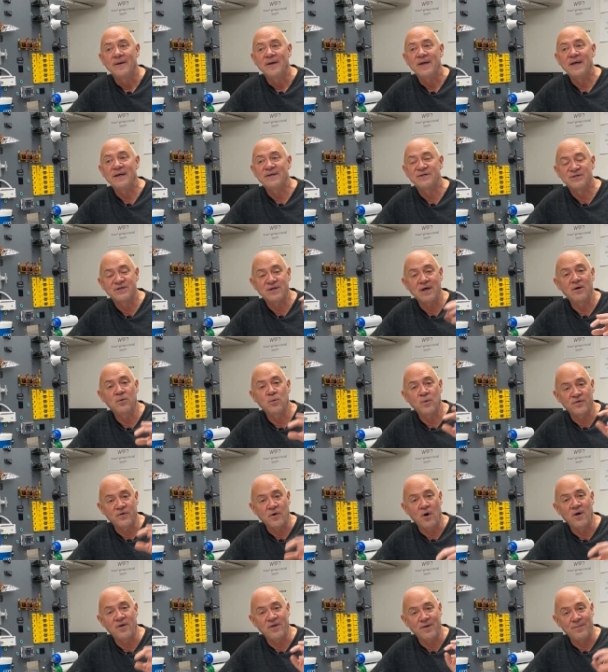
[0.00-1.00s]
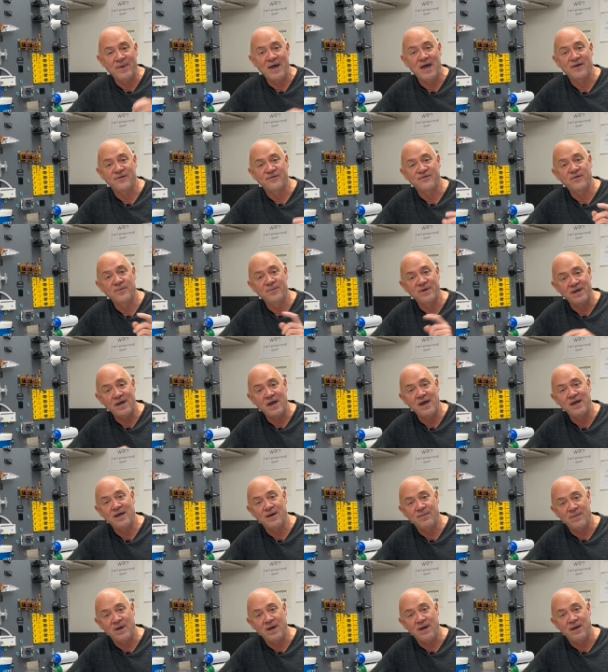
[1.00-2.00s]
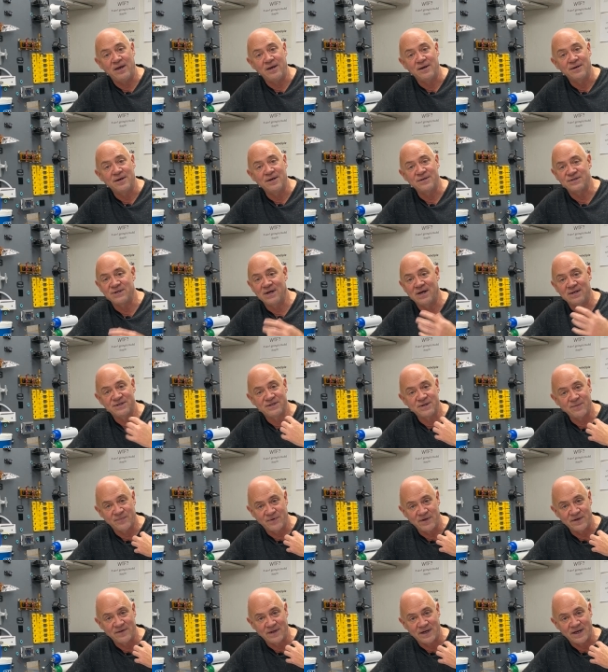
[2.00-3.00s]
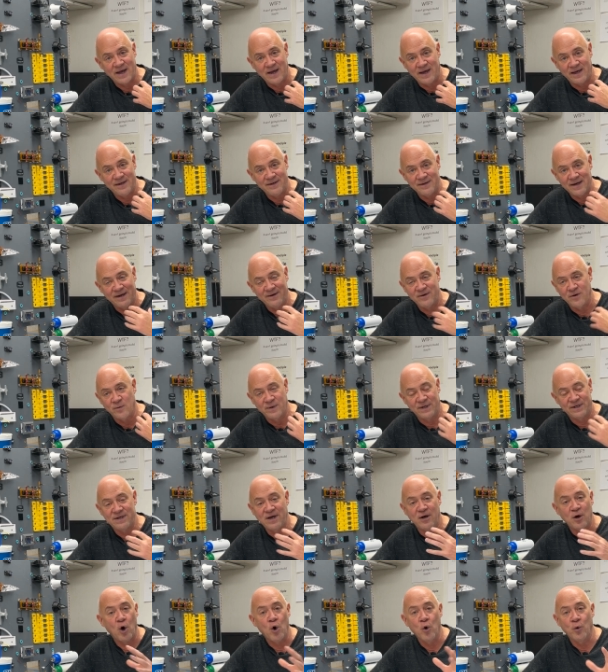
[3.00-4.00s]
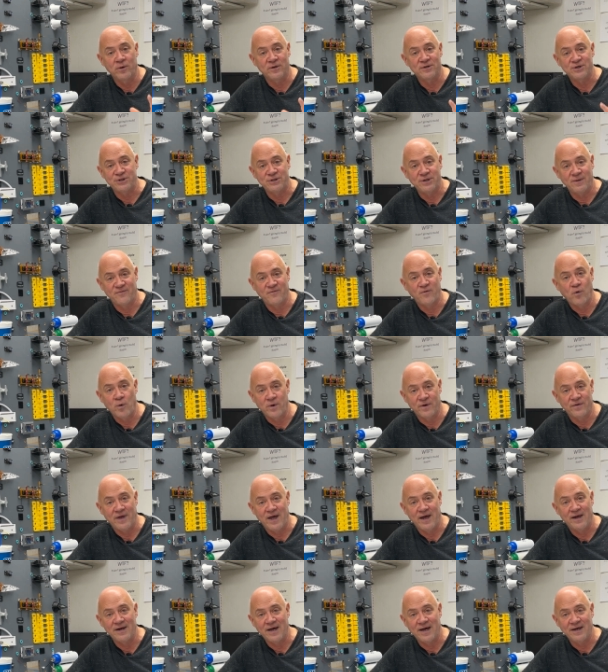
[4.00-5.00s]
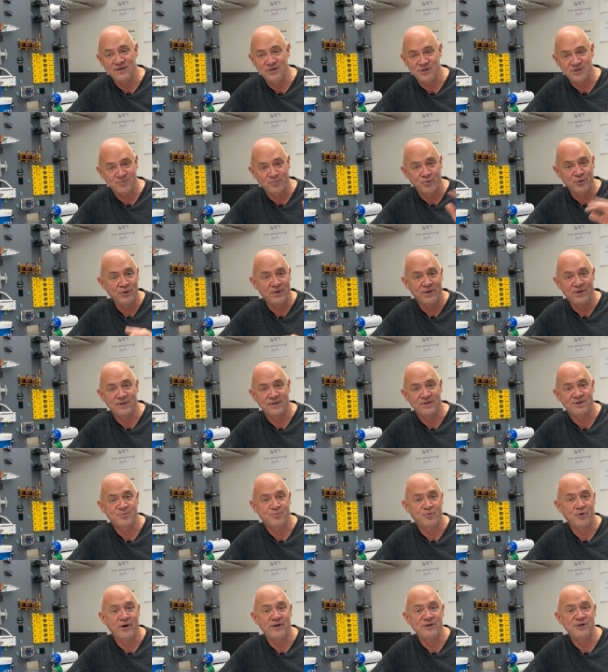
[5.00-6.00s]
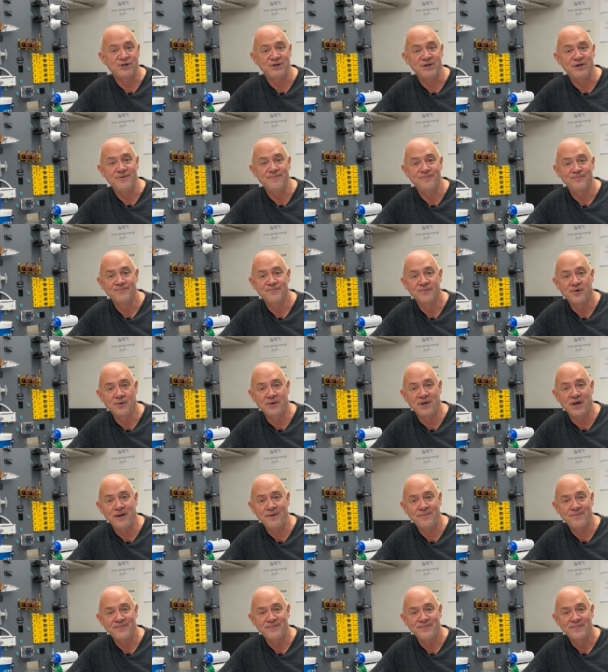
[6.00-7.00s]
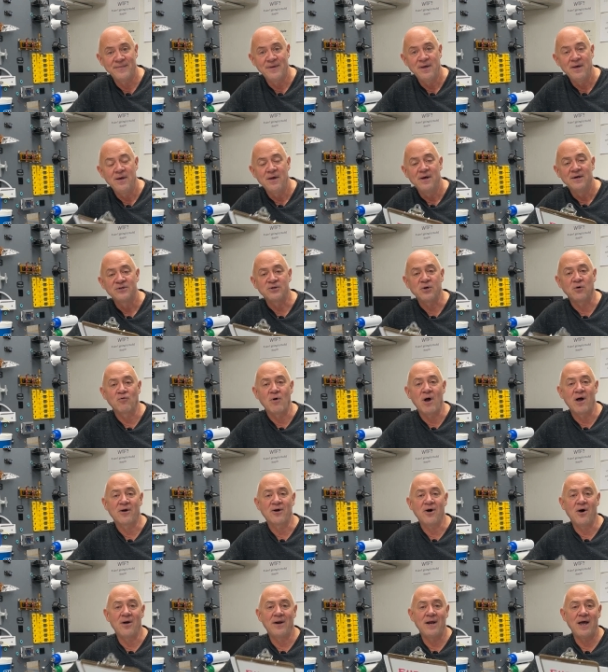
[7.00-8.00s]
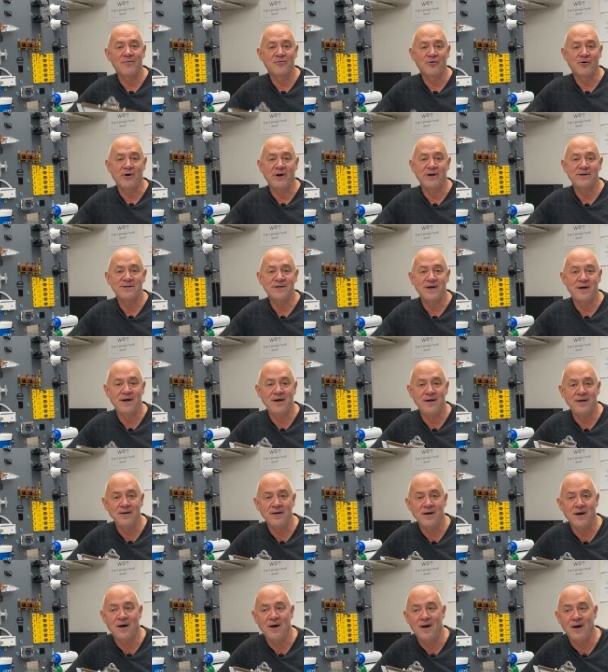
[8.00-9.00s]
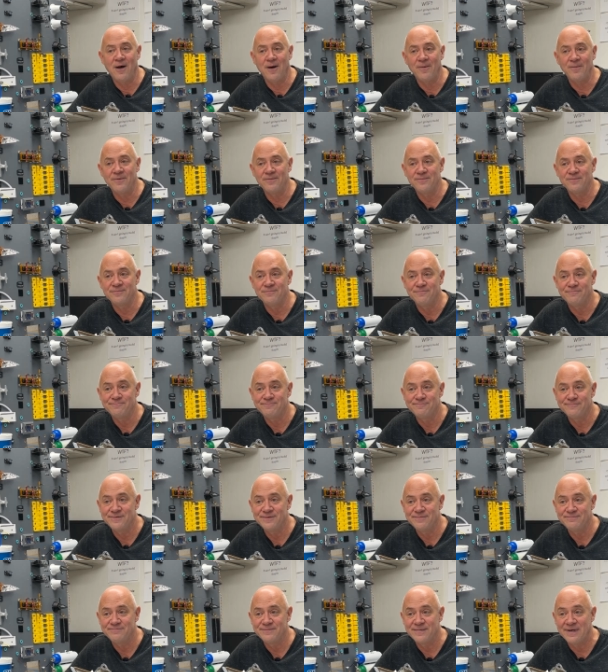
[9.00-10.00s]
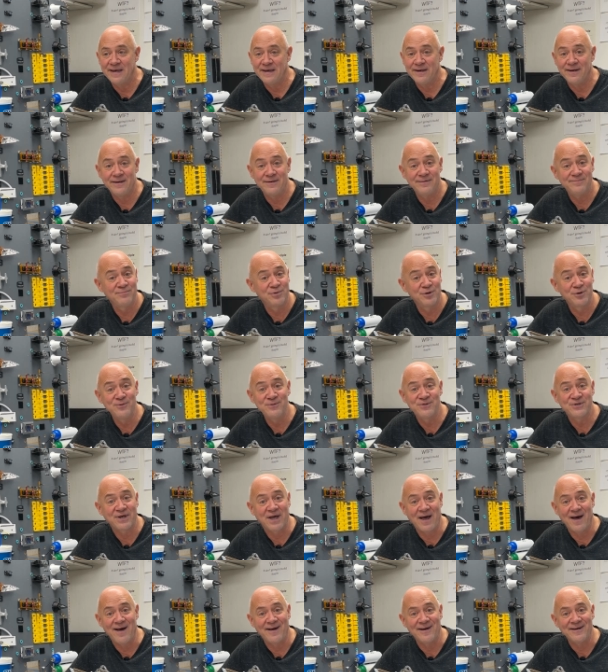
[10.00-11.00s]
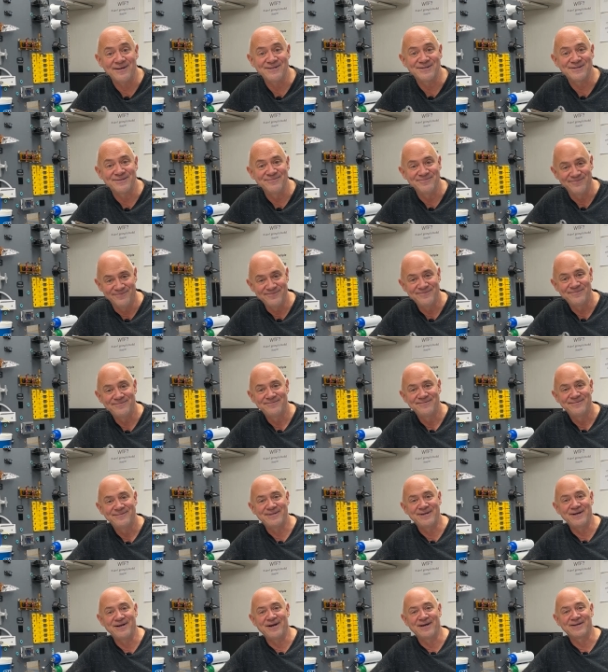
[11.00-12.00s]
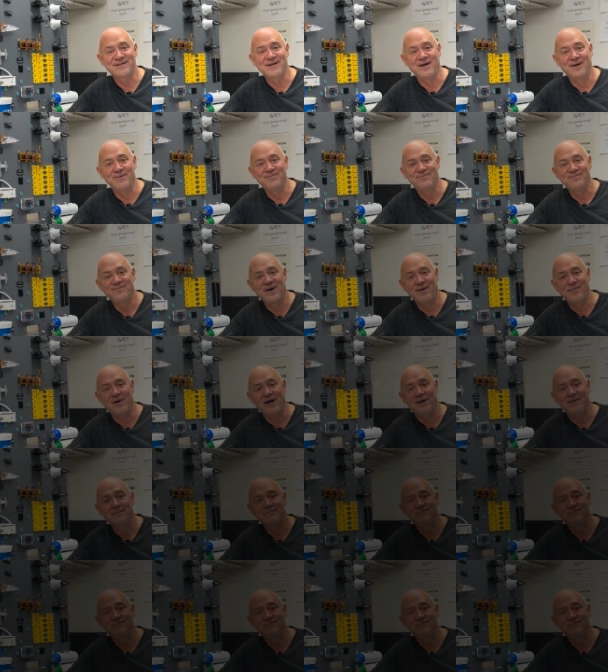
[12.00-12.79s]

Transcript: It's done with all the math from the A M A. It's not something that I, I don't want to take ownership for that. I just put it in a spreadsheet, okay? So rock on, have a great day, uh, and blue skies. See you next time. Bye-bye.